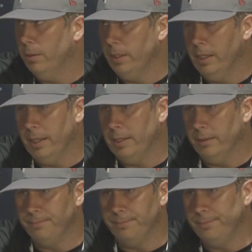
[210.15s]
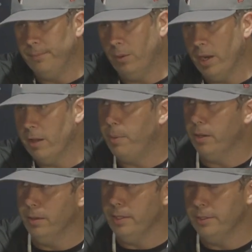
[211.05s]
I mean, they had an array of
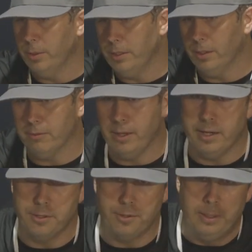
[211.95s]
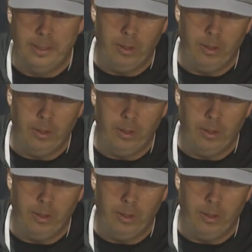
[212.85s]
penalties. We took advantage.